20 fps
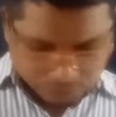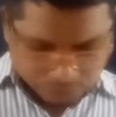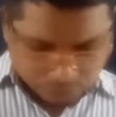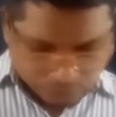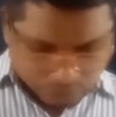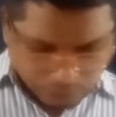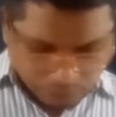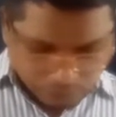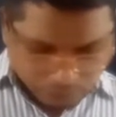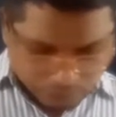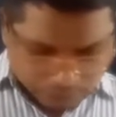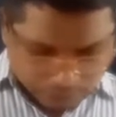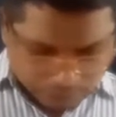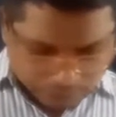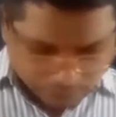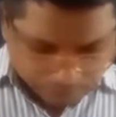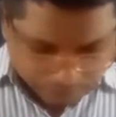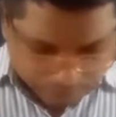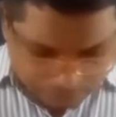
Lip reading: That was the major